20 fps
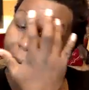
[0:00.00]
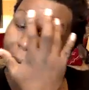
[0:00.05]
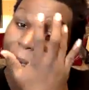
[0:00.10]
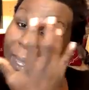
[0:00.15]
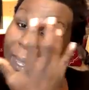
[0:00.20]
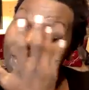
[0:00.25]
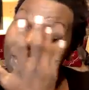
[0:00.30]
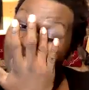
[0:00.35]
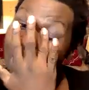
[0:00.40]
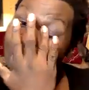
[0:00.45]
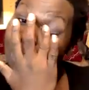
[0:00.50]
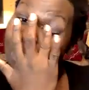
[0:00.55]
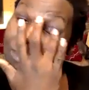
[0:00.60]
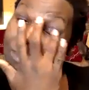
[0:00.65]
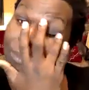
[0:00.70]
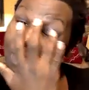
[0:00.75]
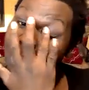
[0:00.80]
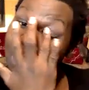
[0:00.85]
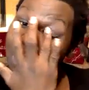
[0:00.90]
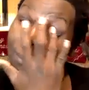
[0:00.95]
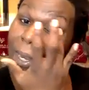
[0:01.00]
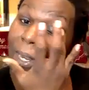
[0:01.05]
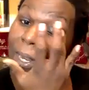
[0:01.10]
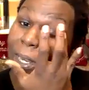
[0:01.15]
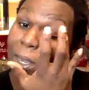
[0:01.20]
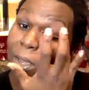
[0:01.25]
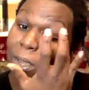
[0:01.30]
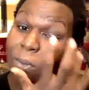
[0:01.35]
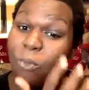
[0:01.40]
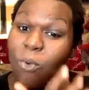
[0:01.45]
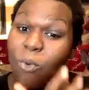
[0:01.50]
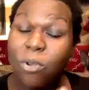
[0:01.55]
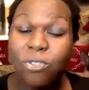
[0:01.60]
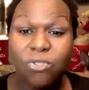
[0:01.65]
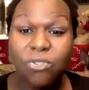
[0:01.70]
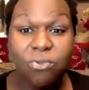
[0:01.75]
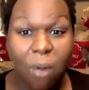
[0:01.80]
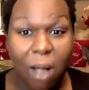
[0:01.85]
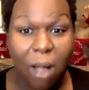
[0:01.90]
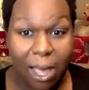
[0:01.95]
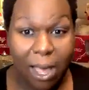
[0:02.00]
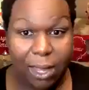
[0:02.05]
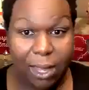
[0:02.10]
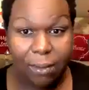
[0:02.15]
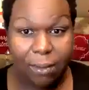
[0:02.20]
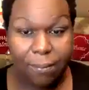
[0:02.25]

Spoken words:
but now it's becoming a little more drier.